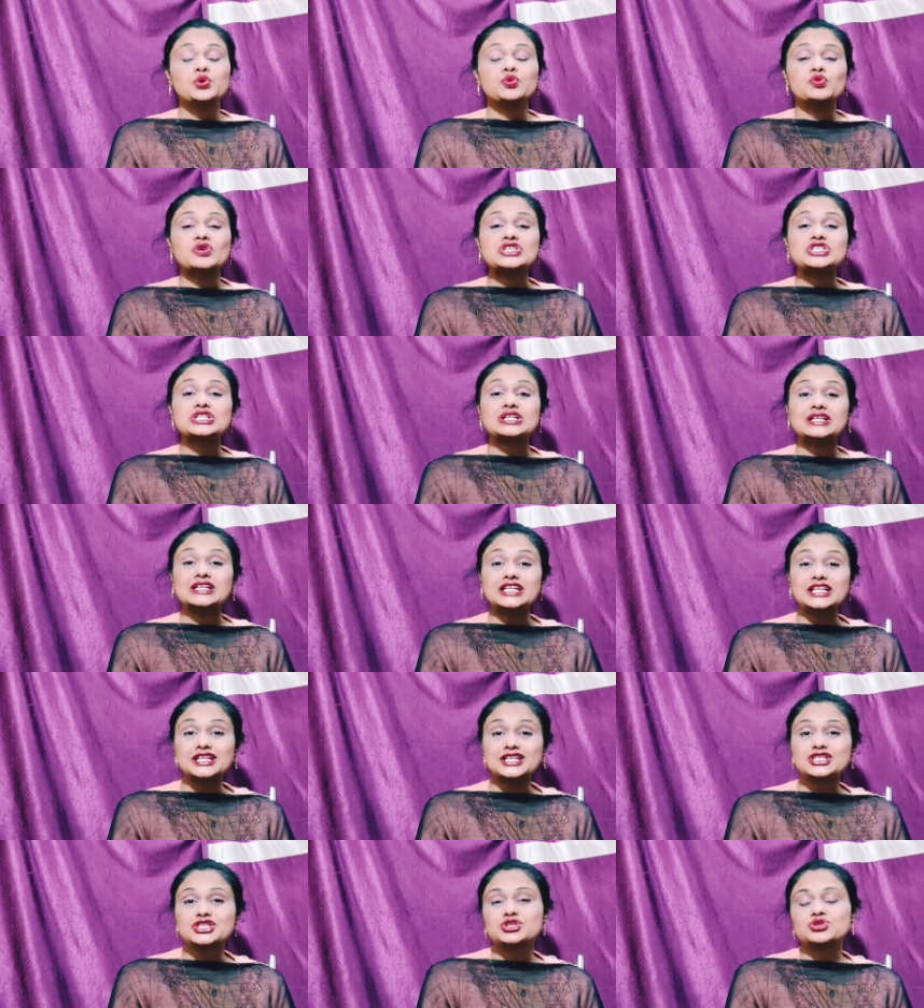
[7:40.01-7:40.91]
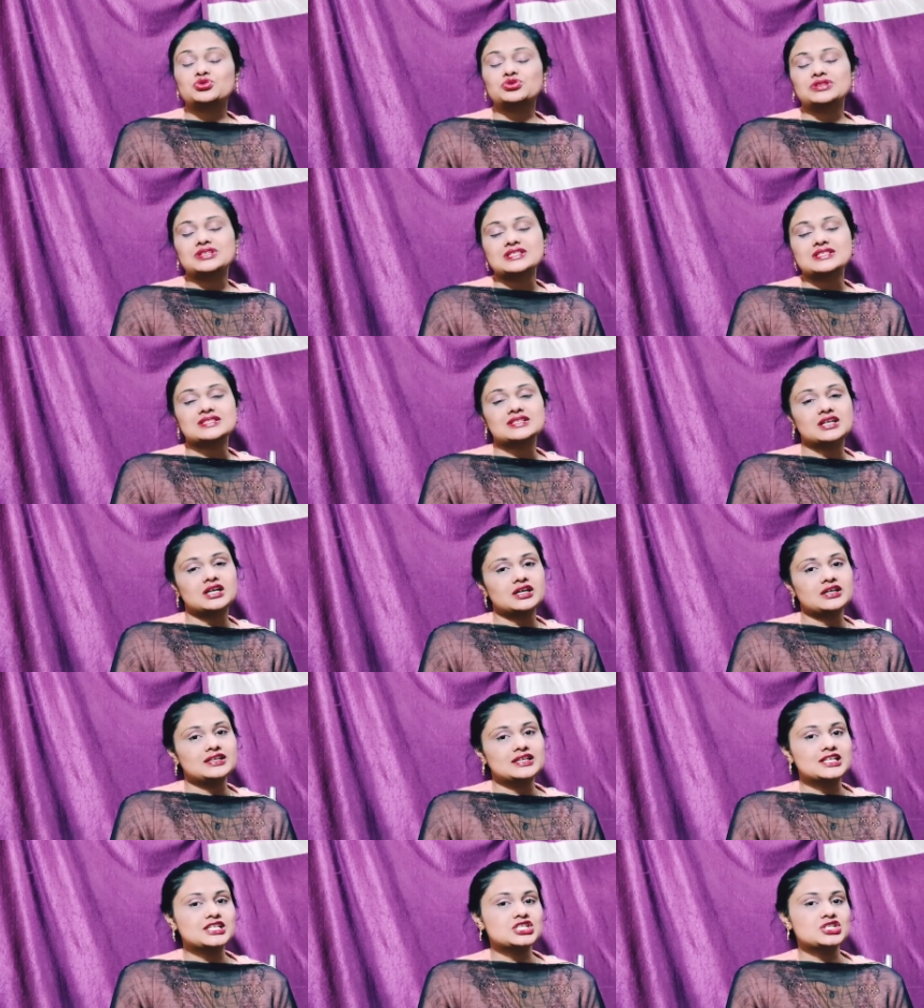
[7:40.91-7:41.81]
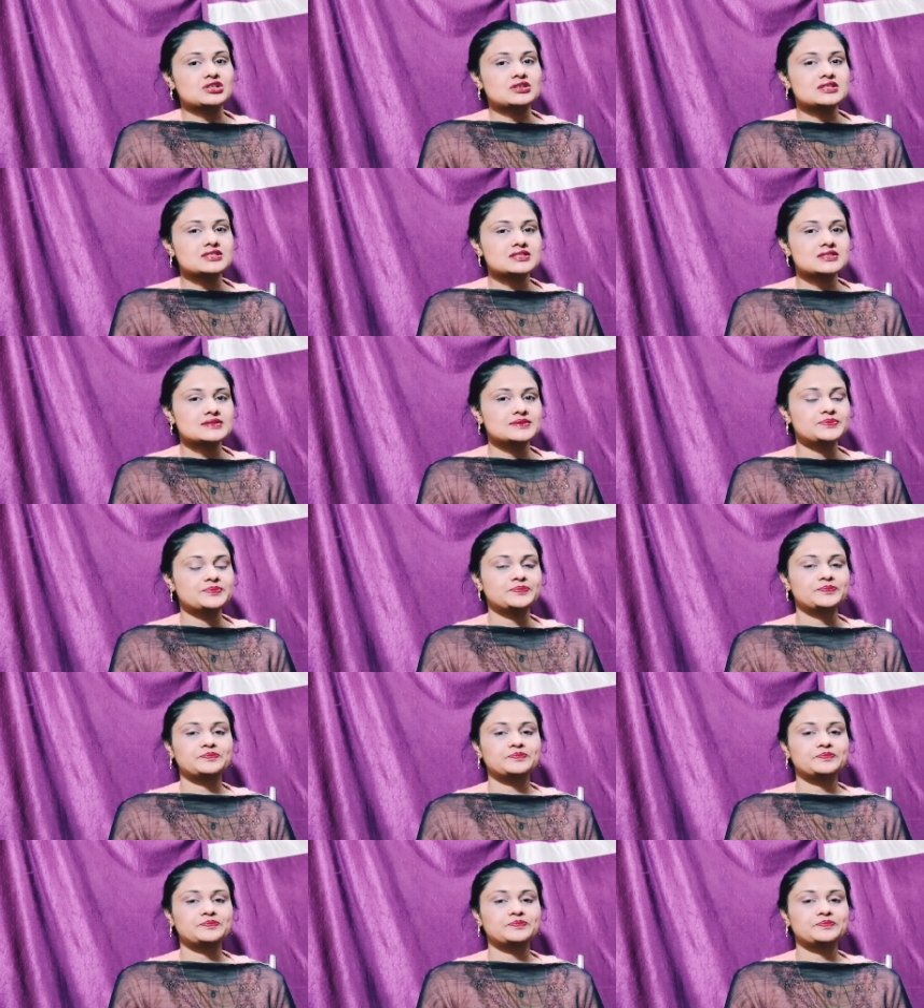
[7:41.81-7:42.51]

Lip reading: which leads to this kernicterus.